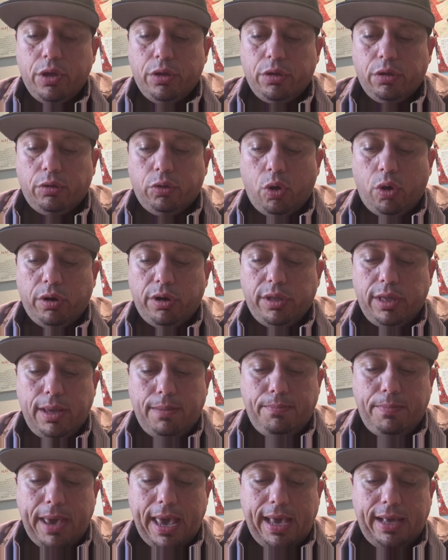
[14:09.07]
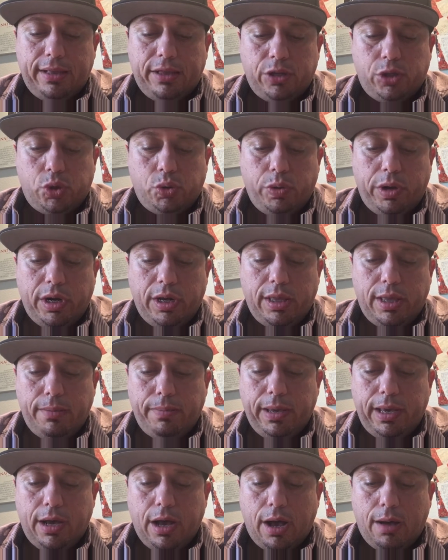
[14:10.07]
The longer they bake, the sweeter they
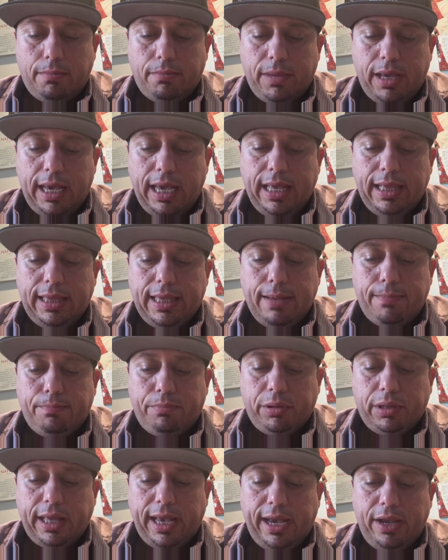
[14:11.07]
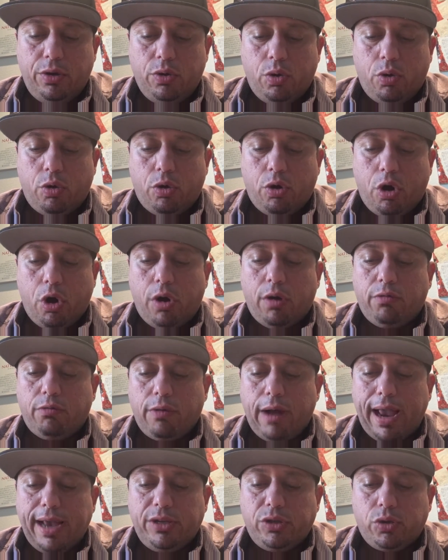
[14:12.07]
become. Eat them plain or on
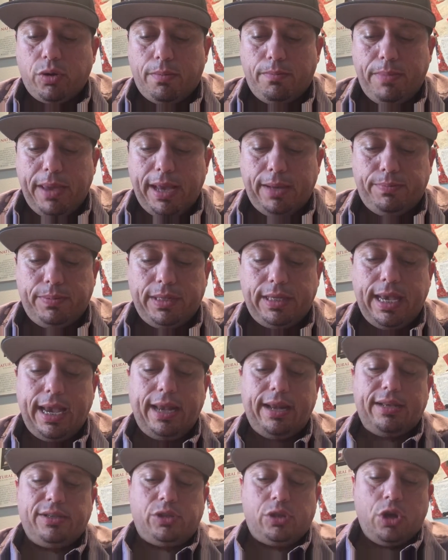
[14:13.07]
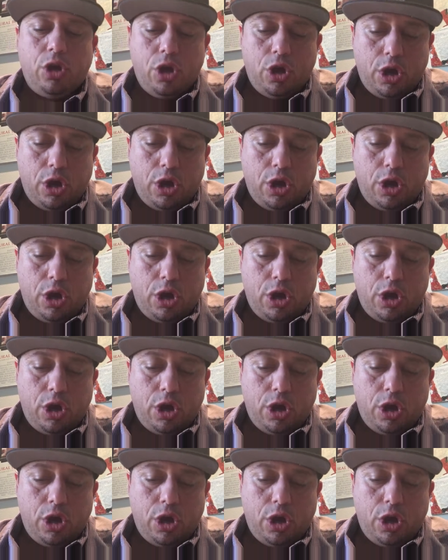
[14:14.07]
rice or baked potatoes.